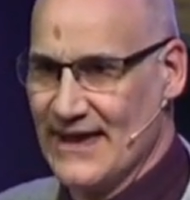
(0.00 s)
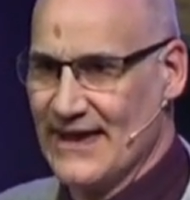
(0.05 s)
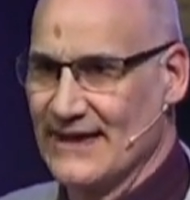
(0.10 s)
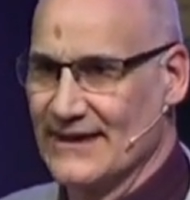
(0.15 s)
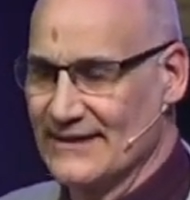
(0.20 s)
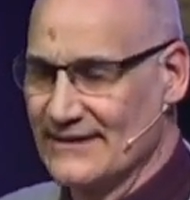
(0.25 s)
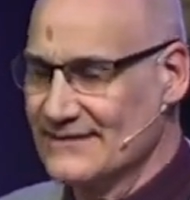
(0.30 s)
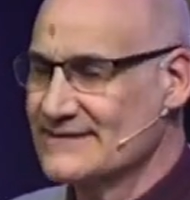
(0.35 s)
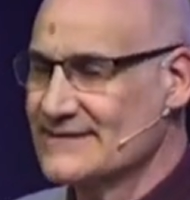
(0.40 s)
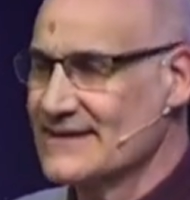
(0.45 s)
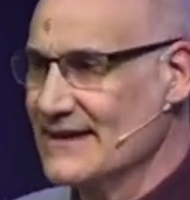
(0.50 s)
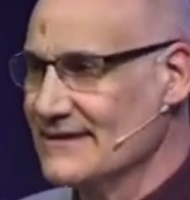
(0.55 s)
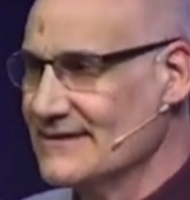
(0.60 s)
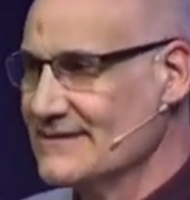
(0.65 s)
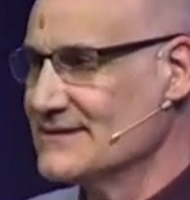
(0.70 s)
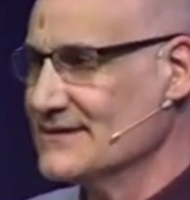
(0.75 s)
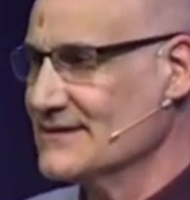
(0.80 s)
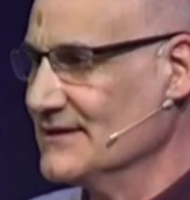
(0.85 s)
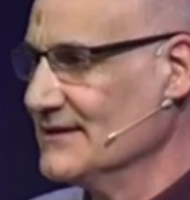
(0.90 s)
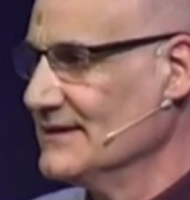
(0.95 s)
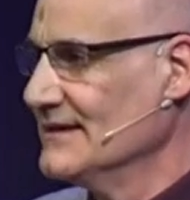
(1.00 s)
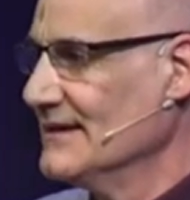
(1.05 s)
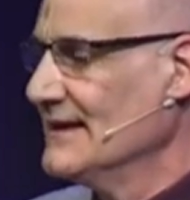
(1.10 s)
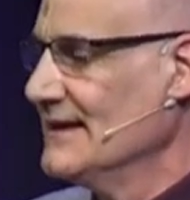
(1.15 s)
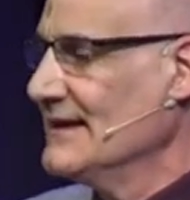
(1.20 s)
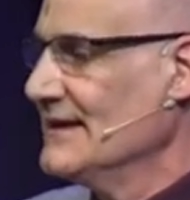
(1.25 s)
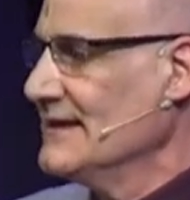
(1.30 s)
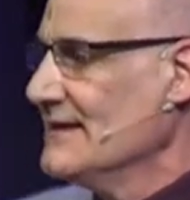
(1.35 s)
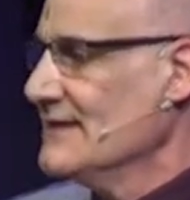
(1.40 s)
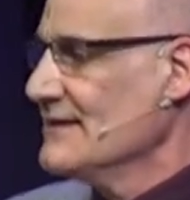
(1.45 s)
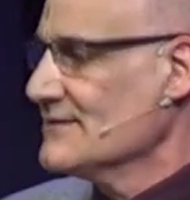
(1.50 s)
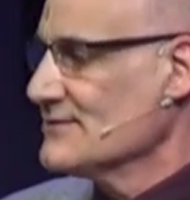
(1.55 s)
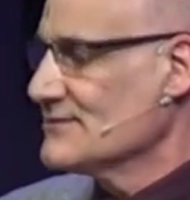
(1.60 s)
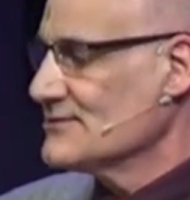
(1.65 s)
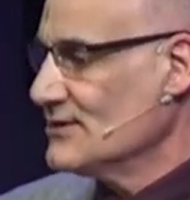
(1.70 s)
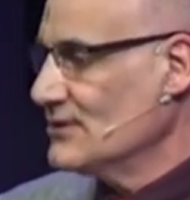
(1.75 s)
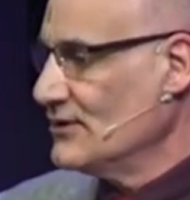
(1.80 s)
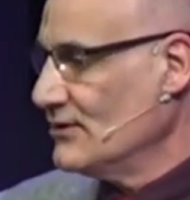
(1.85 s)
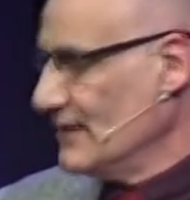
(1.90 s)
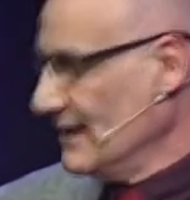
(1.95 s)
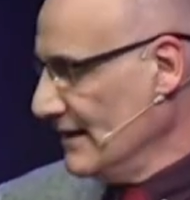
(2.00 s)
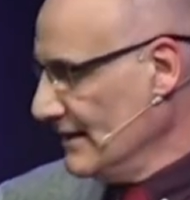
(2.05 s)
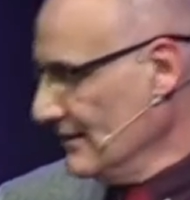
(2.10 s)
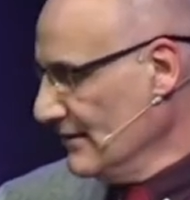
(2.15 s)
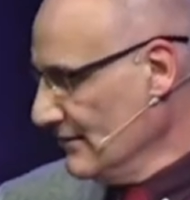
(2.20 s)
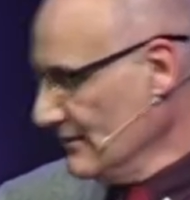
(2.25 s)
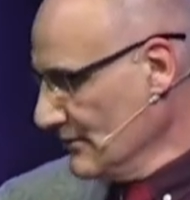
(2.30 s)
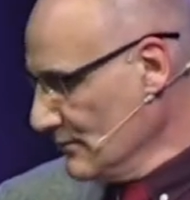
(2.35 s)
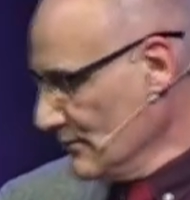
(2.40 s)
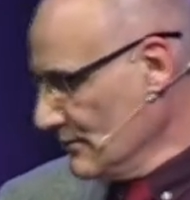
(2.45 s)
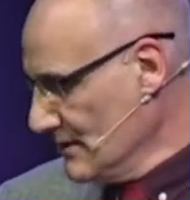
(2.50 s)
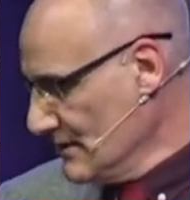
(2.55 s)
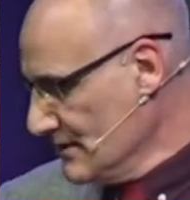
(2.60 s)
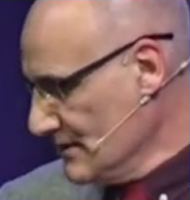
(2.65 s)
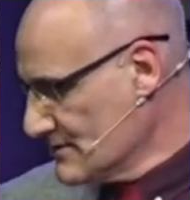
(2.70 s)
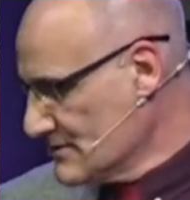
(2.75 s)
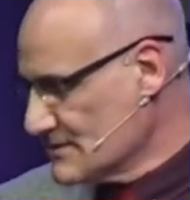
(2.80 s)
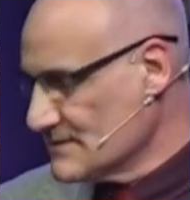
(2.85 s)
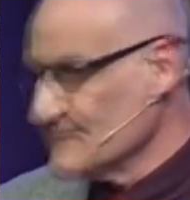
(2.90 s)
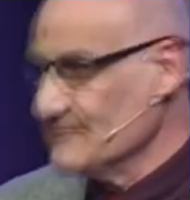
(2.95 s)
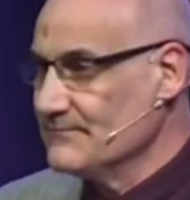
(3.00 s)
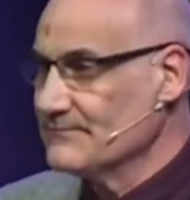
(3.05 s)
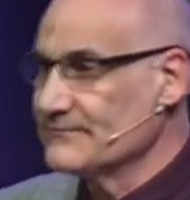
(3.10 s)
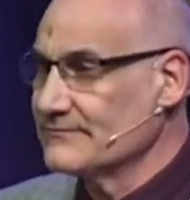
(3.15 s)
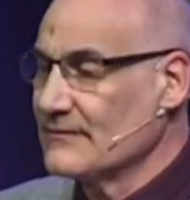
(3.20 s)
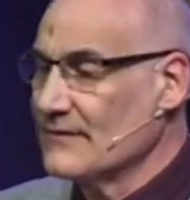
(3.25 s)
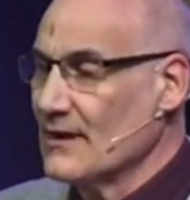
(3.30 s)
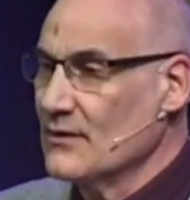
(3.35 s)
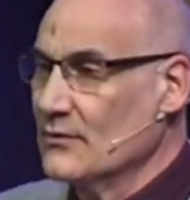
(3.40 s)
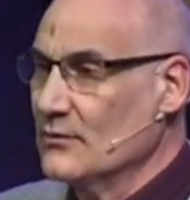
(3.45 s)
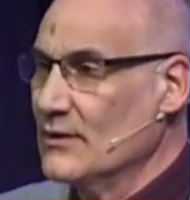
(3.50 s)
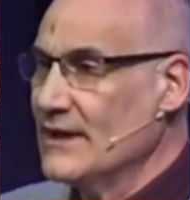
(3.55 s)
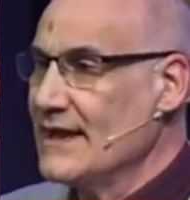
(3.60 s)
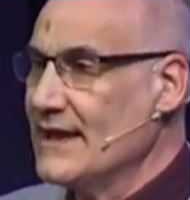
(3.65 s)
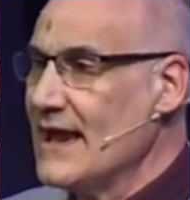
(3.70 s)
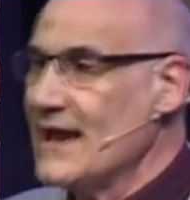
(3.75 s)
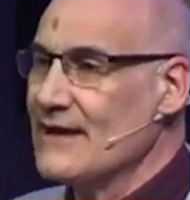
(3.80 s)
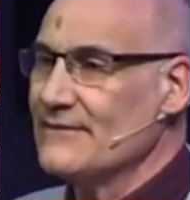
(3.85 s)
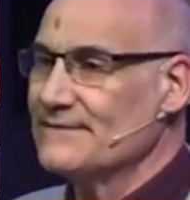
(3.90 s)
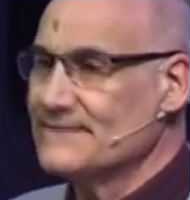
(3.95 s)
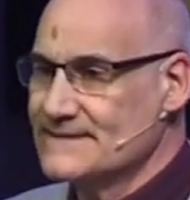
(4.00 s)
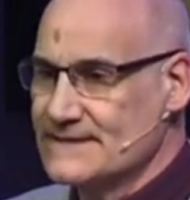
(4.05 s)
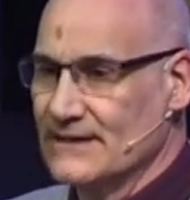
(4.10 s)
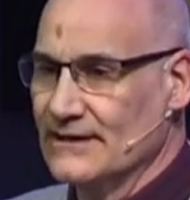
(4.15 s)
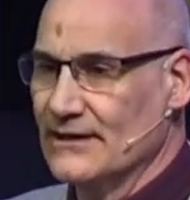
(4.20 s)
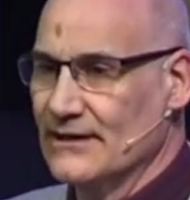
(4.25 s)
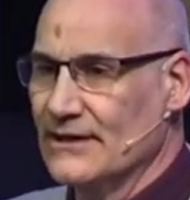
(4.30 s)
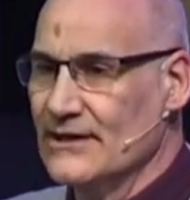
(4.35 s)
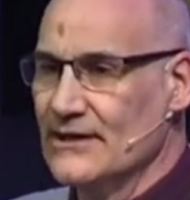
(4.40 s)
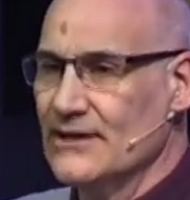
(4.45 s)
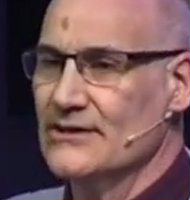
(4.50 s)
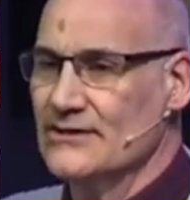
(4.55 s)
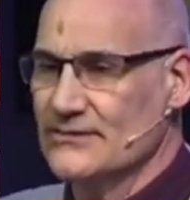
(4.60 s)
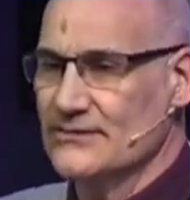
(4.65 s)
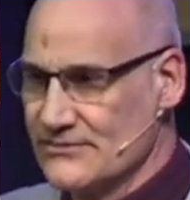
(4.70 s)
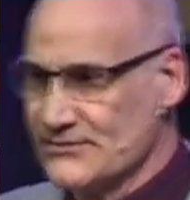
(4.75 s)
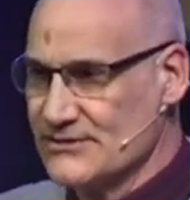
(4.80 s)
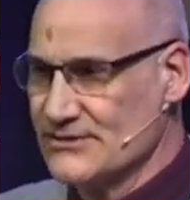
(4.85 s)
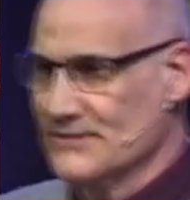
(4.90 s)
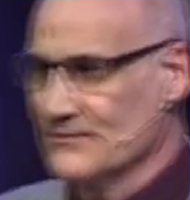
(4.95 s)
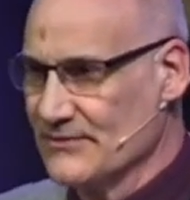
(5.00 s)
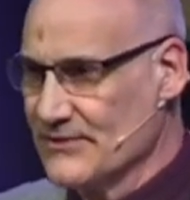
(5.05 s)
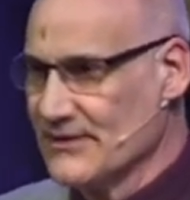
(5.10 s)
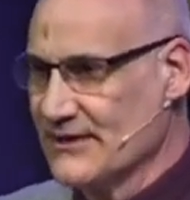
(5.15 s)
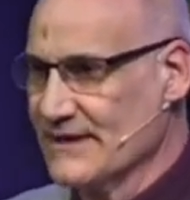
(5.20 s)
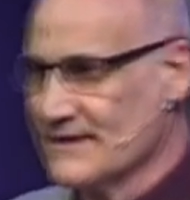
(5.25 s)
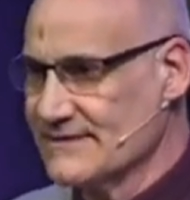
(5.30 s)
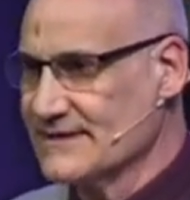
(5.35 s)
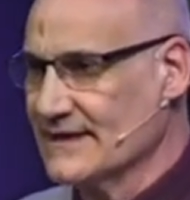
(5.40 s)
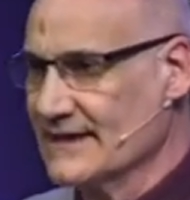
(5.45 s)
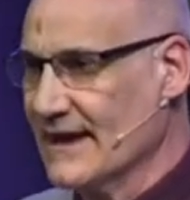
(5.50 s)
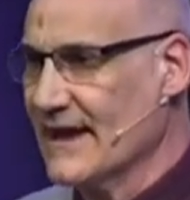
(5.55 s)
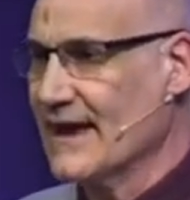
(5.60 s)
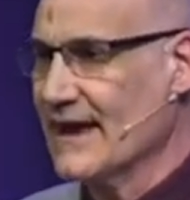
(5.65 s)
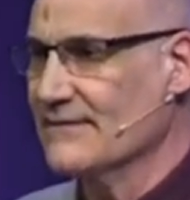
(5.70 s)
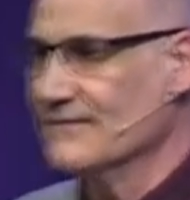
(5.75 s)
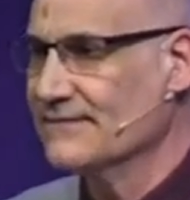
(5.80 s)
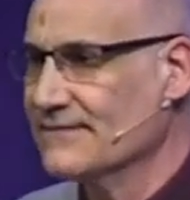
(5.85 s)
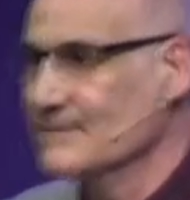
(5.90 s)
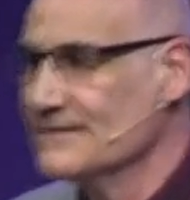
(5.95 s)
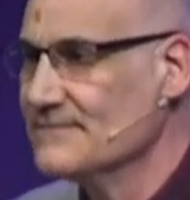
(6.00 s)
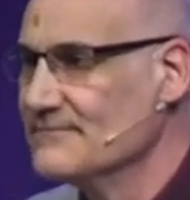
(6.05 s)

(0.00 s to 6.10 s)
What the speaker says: You tend to... So in other words, we have to learn some things in life.